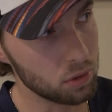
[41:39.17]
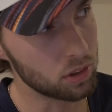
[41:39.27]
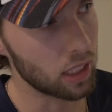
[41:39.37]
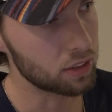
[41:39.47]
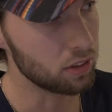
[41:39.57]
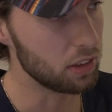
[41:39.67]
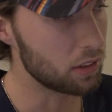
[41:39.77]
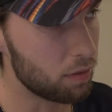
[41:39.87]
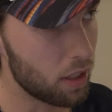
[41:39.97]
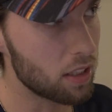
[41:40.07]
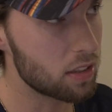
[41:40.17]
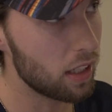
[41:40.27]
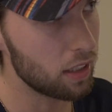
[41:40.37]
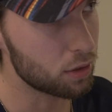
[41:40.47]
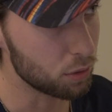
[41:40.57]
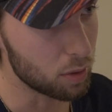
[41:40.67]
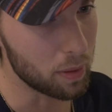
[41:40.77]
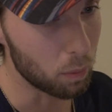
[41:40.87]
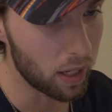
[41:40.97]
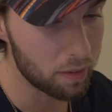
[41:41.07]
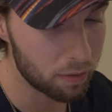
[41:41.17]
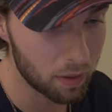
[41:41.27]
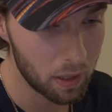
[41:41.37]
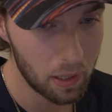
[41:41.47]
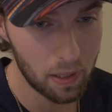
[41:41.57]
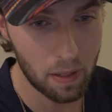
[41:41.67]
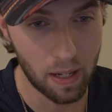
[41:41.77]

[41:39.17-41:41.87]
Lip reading: who is actually his fiance, soon to be wife.